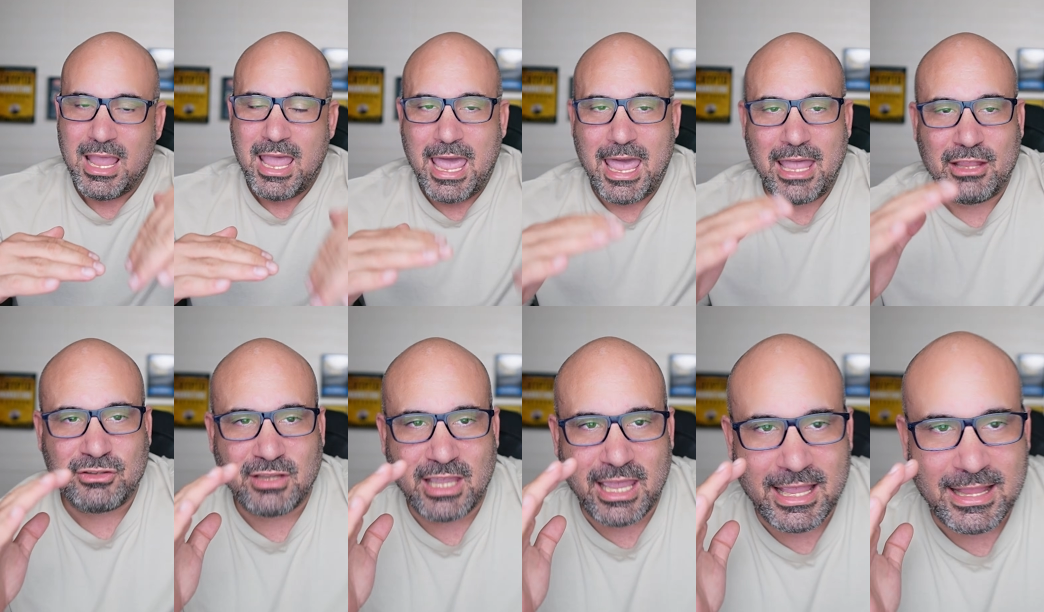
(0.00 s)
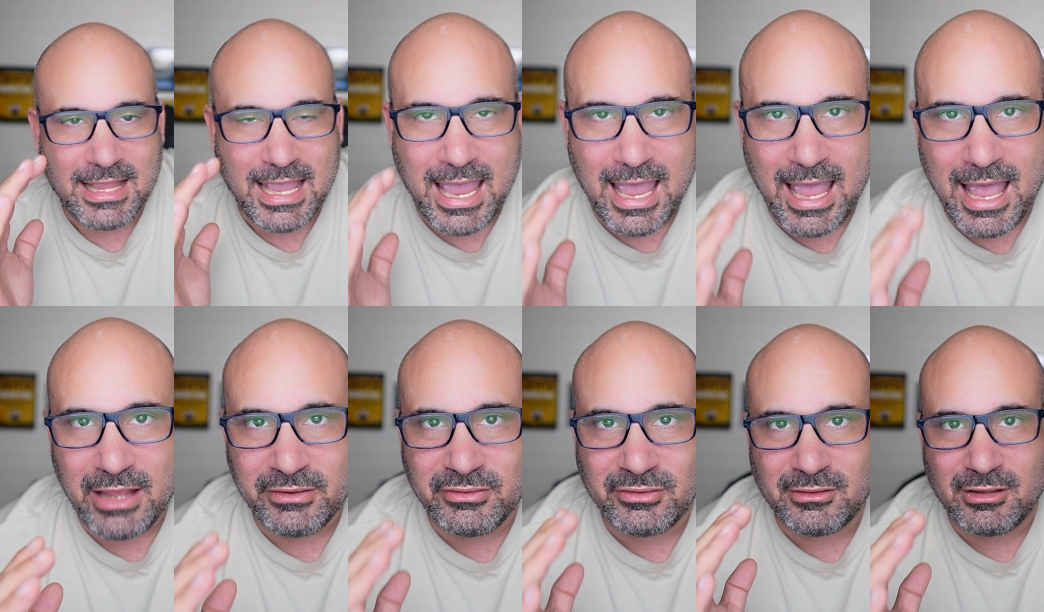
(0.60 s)
And it
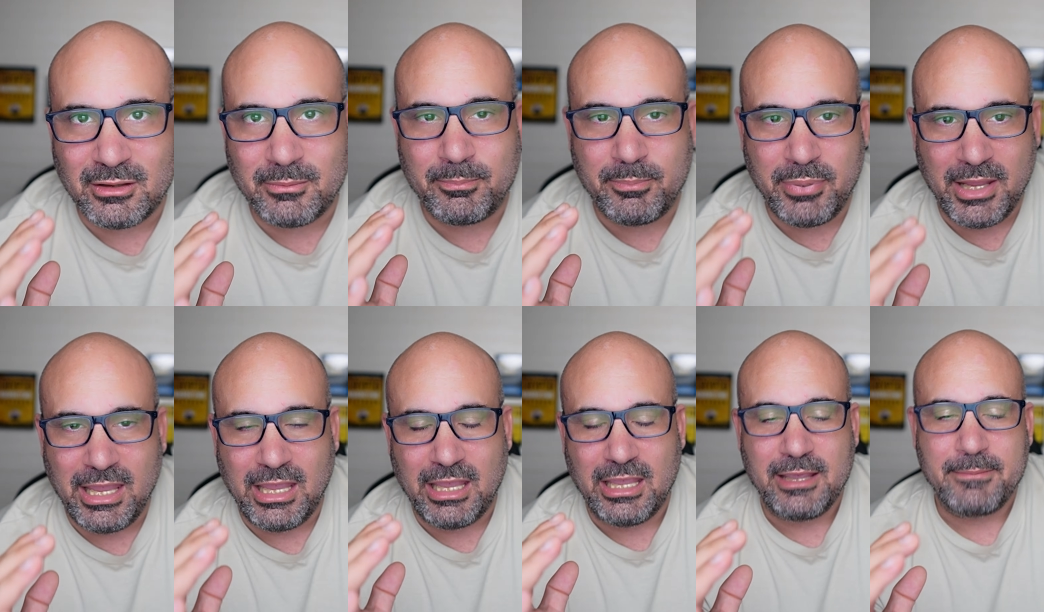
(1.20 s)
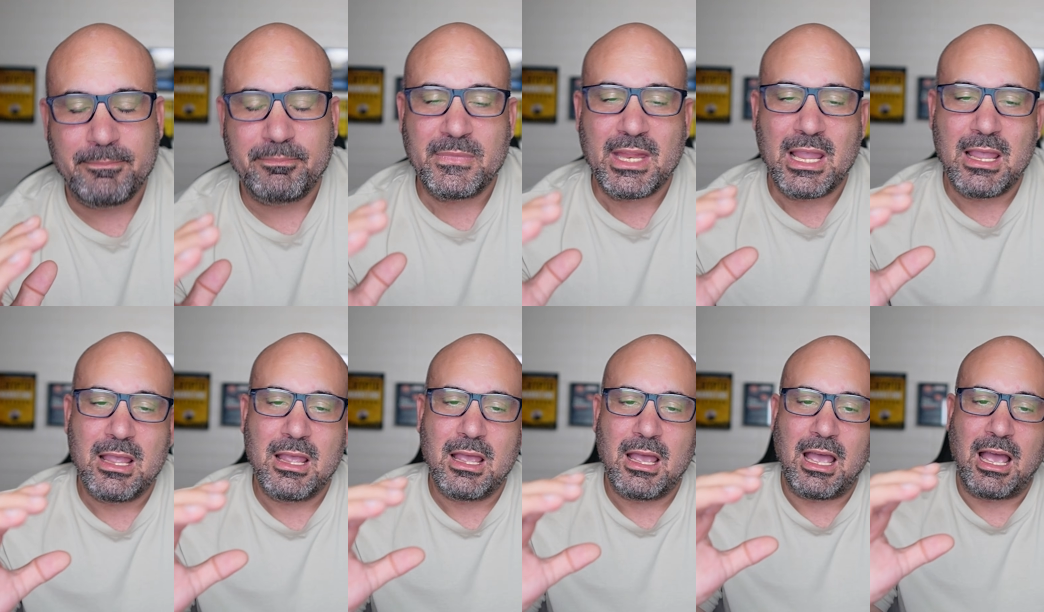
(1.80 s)
has to be in
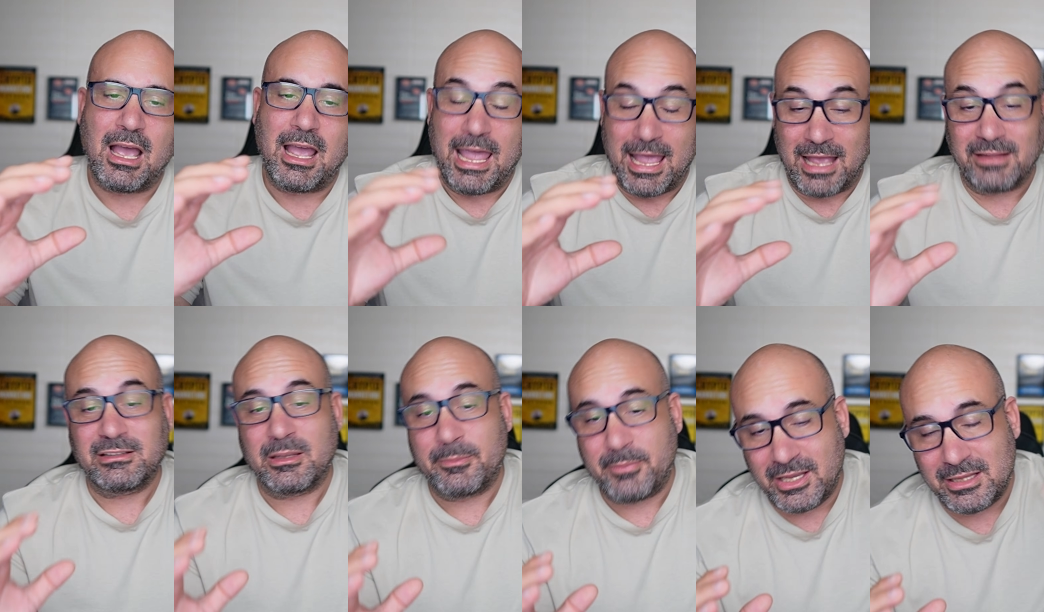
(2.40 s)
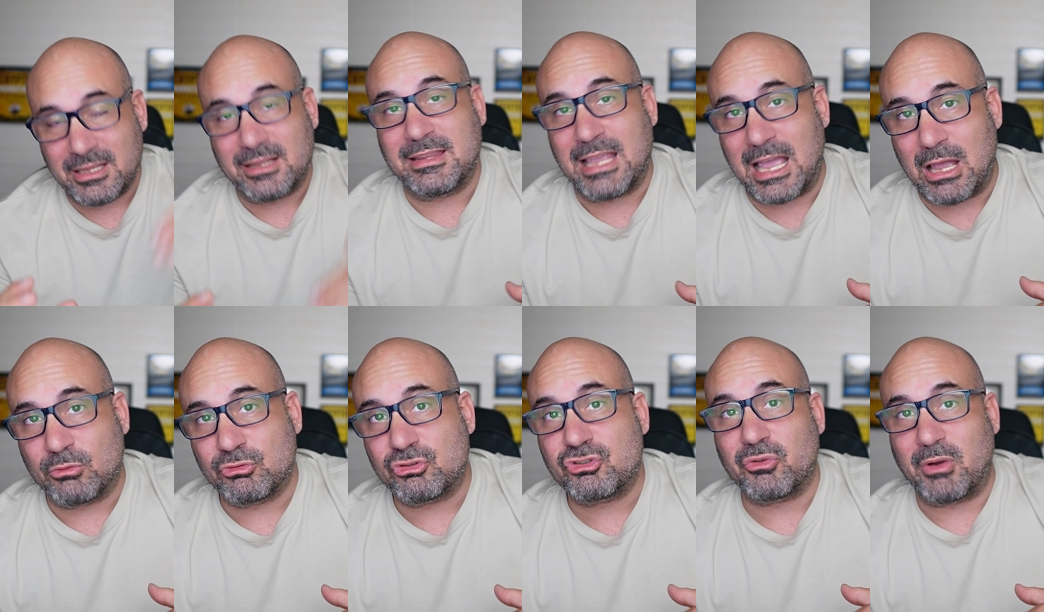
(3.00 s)
a
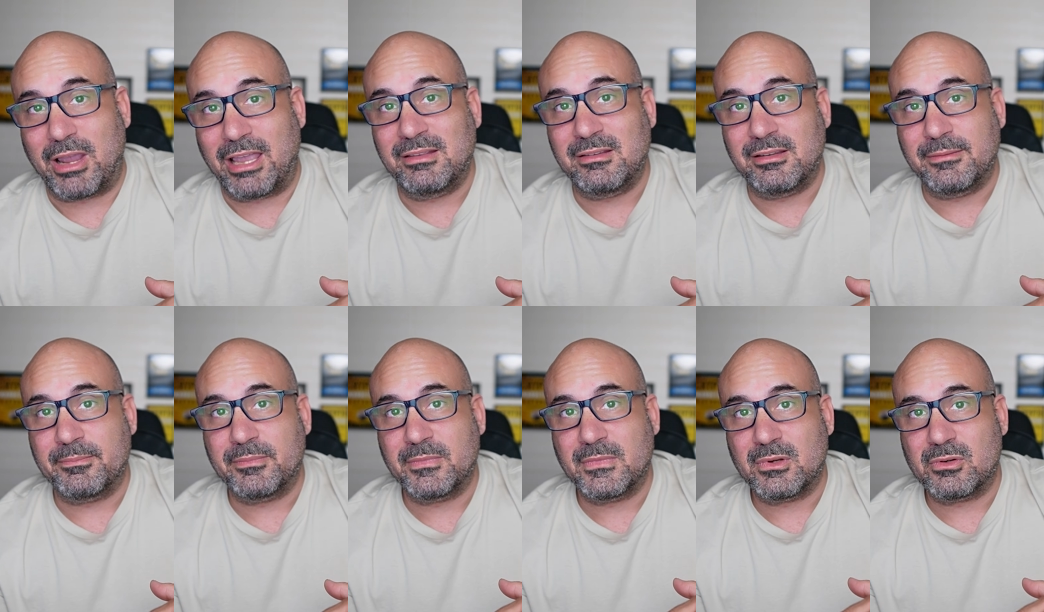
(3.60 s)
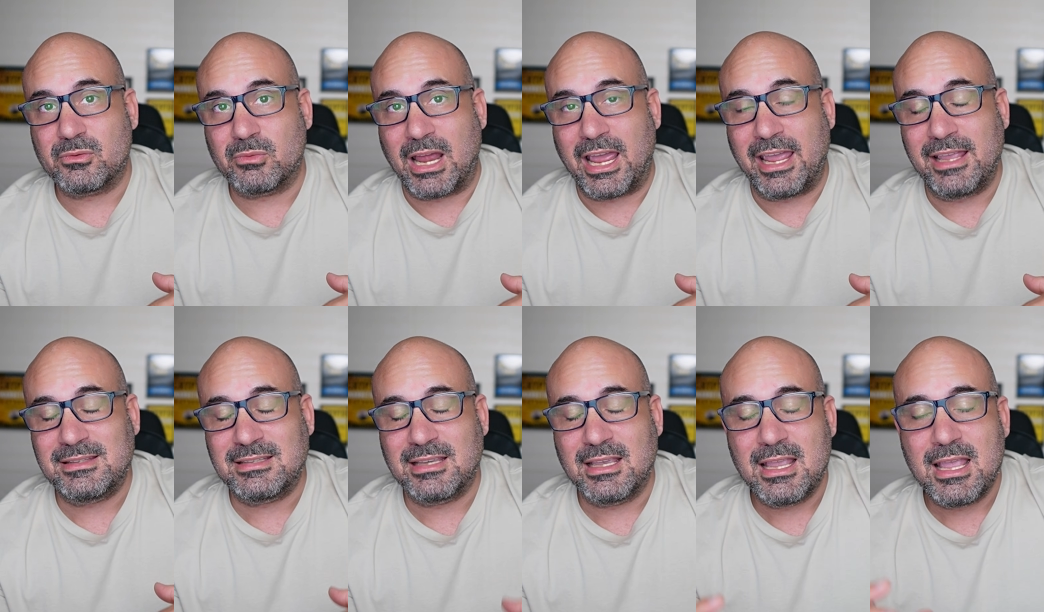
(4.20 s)
downtrend, right?